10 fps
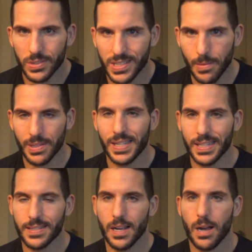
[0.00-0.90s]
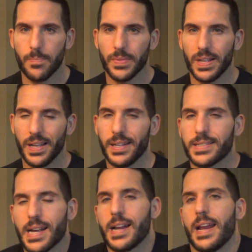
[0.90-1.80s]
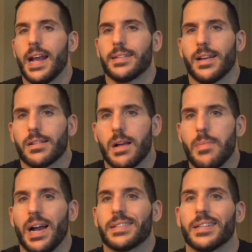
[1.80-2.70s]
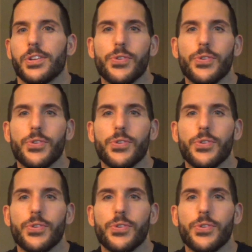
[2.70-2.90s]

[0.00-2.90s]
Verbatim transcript: Summing things up, it's kind of anticlimactic.